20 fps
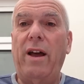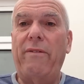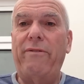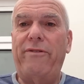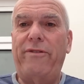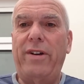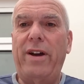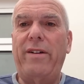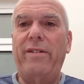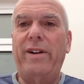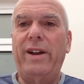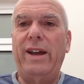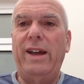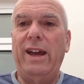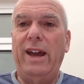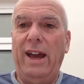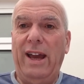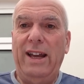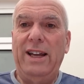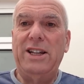a very
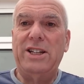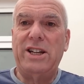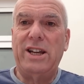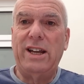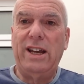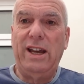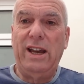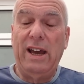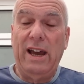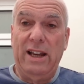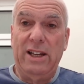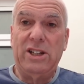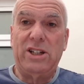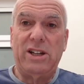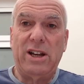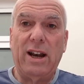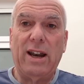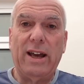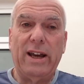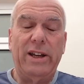easy
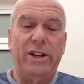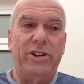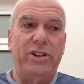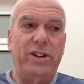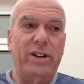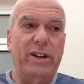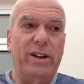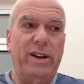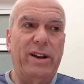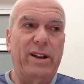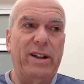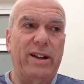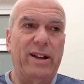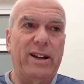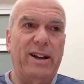installation.